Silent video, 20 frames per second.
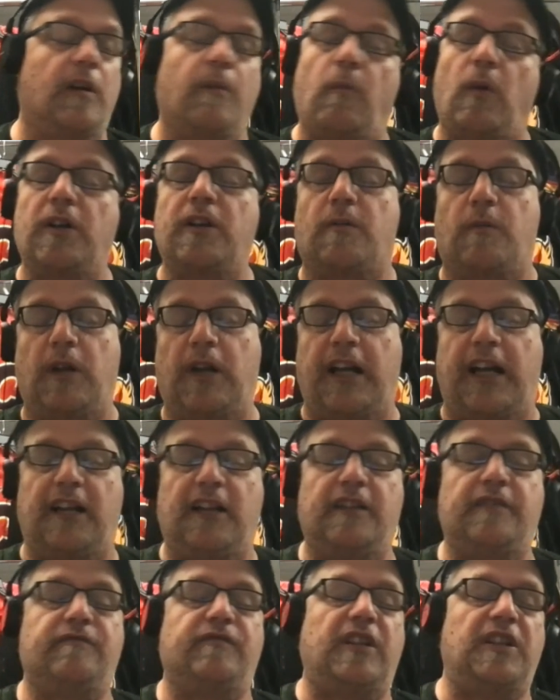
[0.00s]
I wonder what
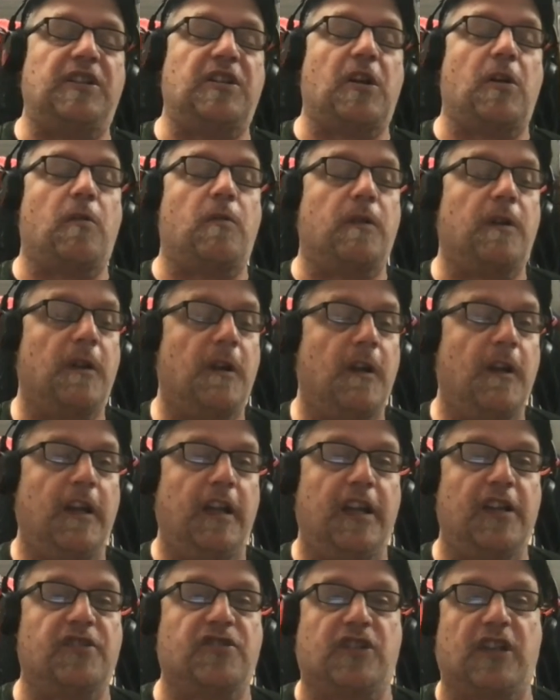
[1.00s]
Alain Vigneault
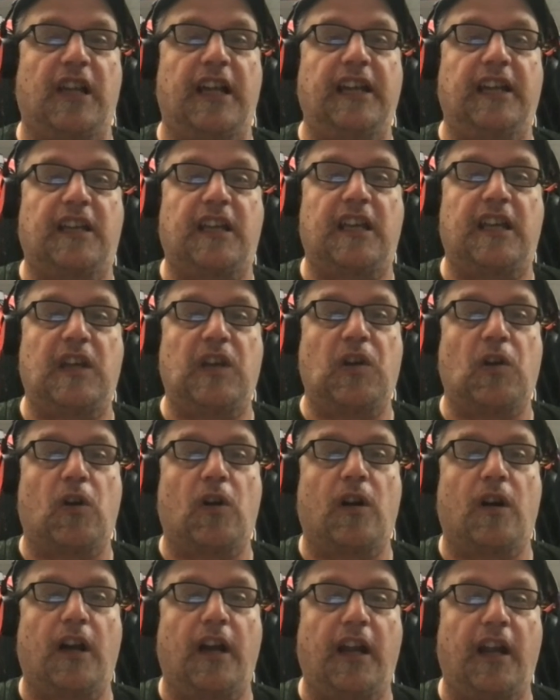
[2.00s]
is like
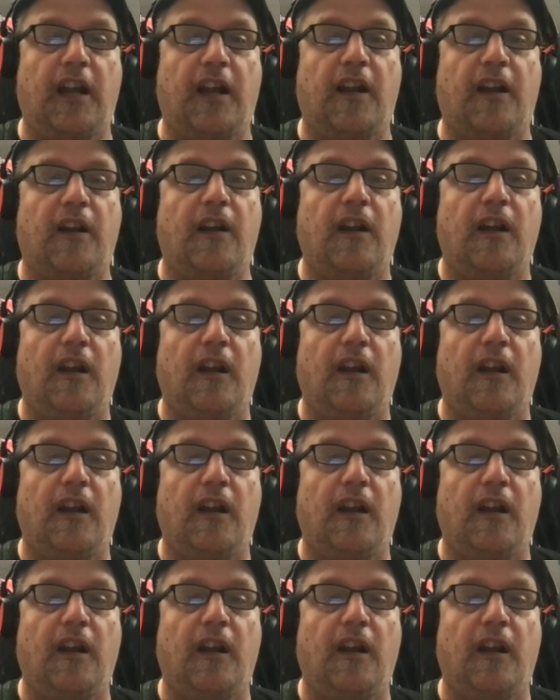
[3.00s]
here in